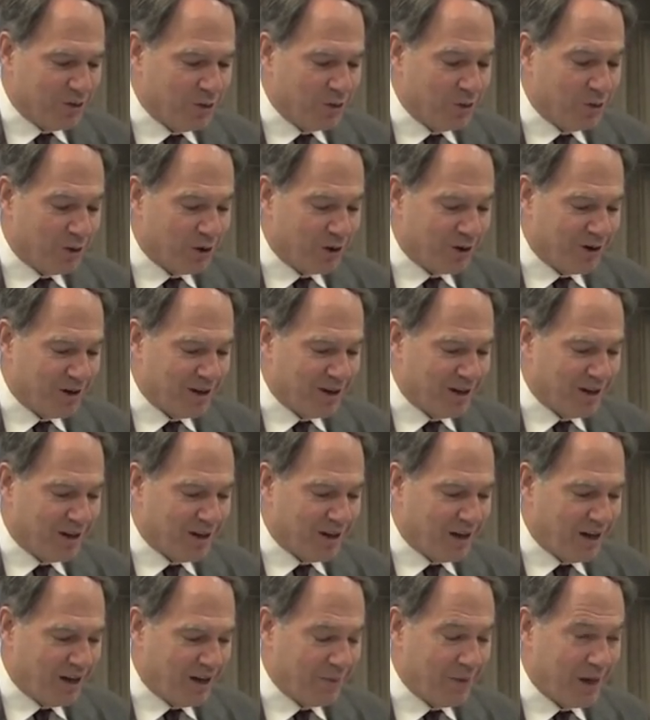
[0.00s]
or
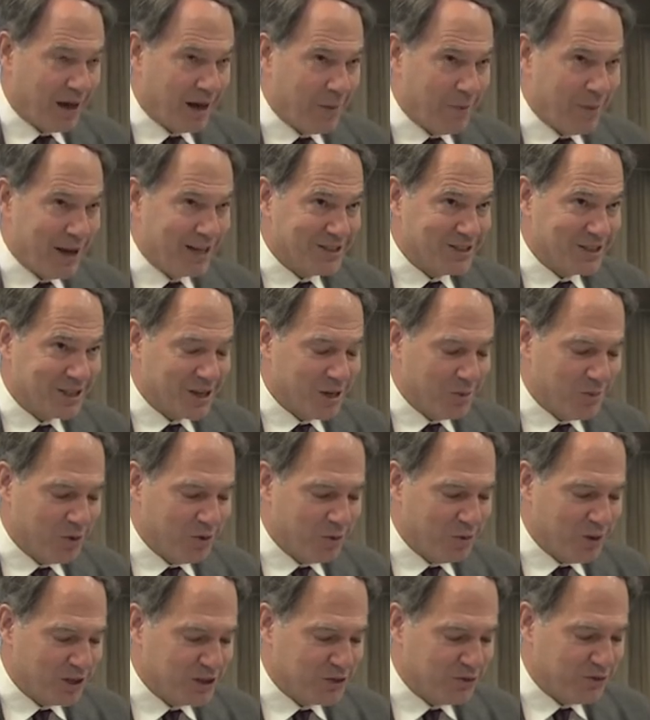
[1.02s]
I'm not about to come to
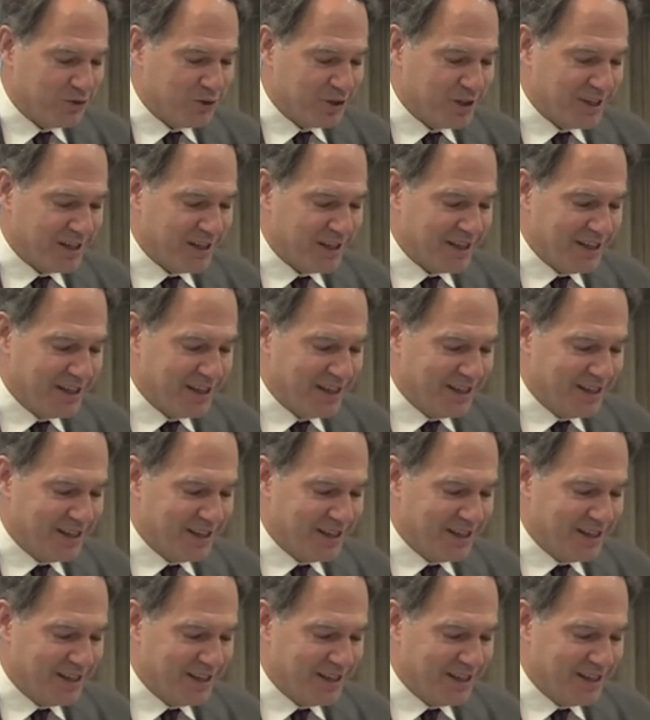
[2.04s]
West Philly.